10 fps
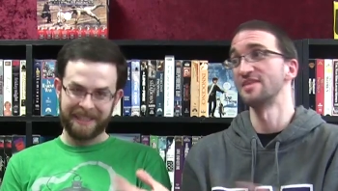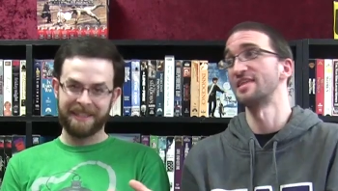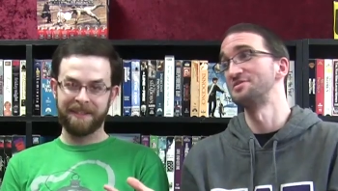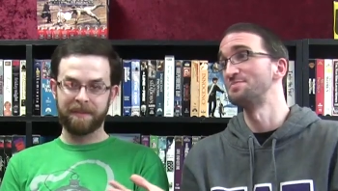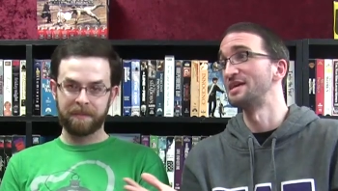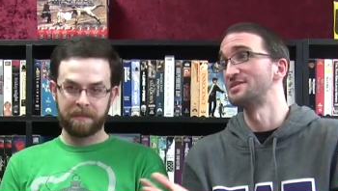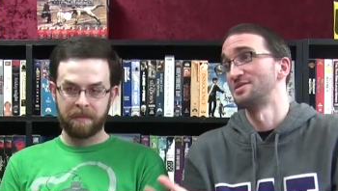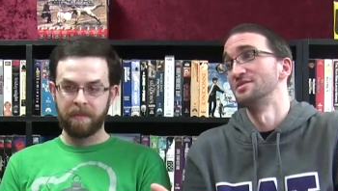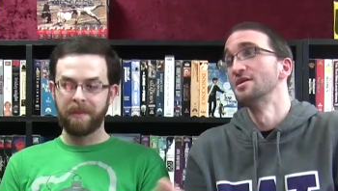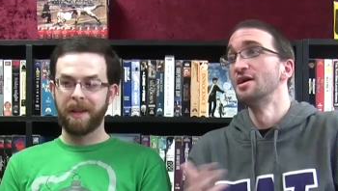Speaker 1: think that speaks
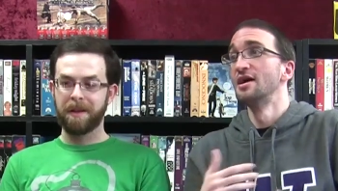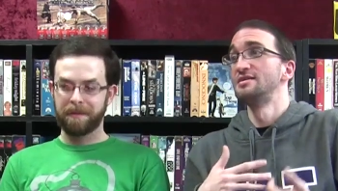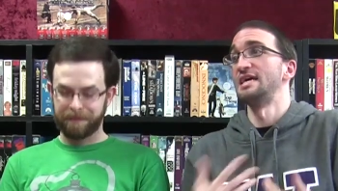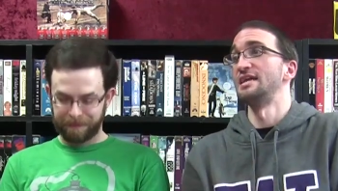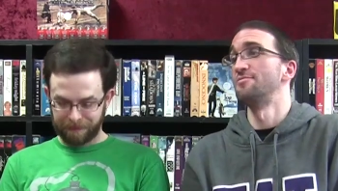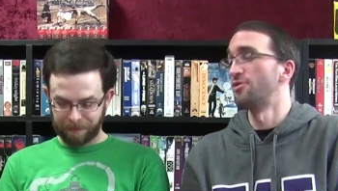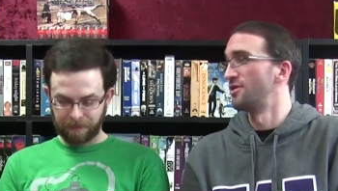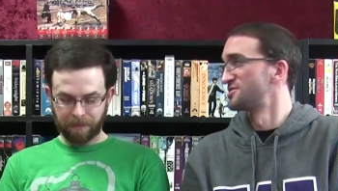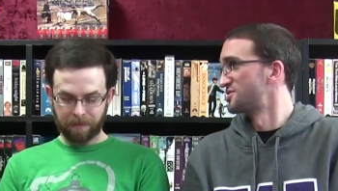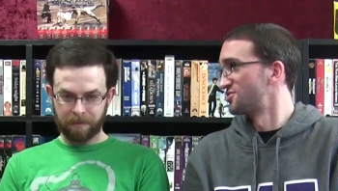to Danny
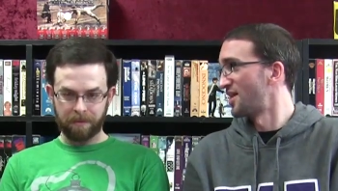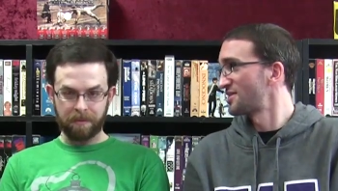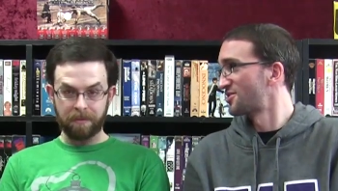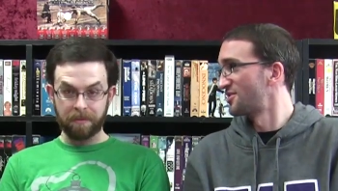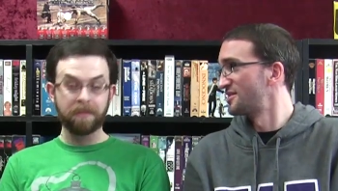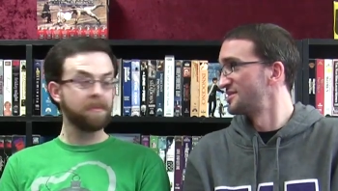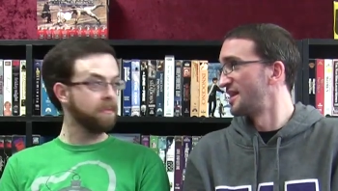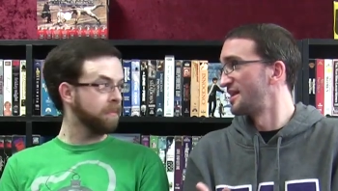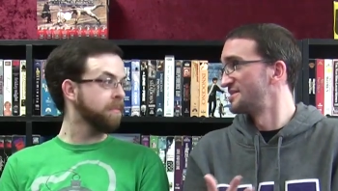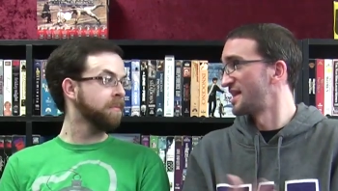Boyle as a director in mm-hmm.
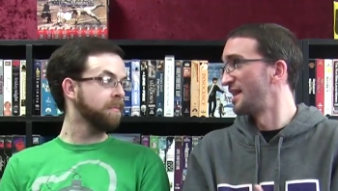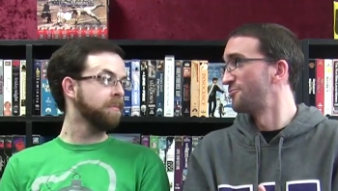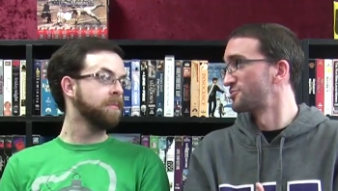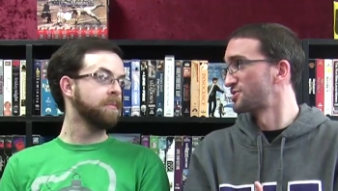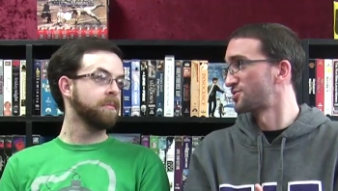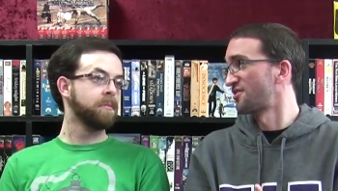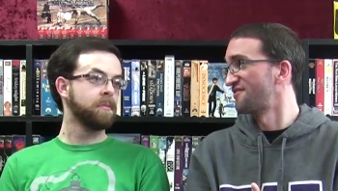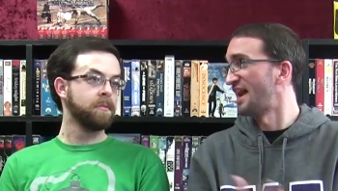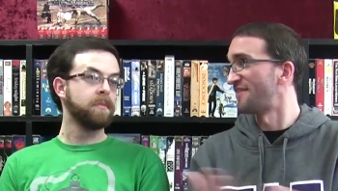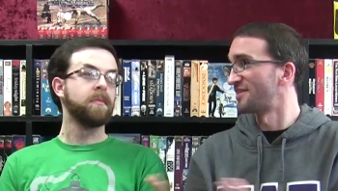that he's able to sort of
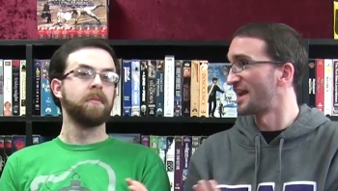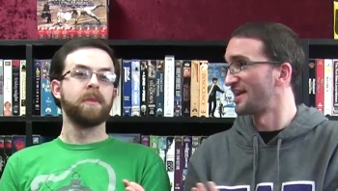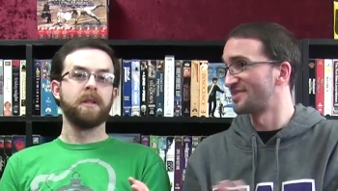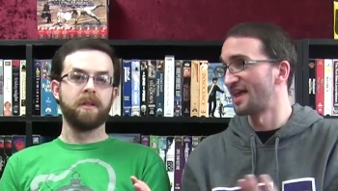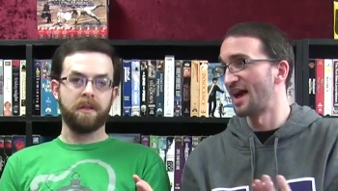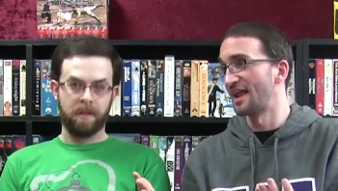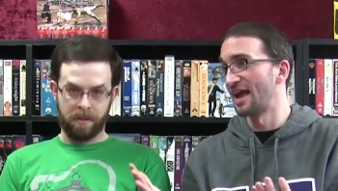navigate that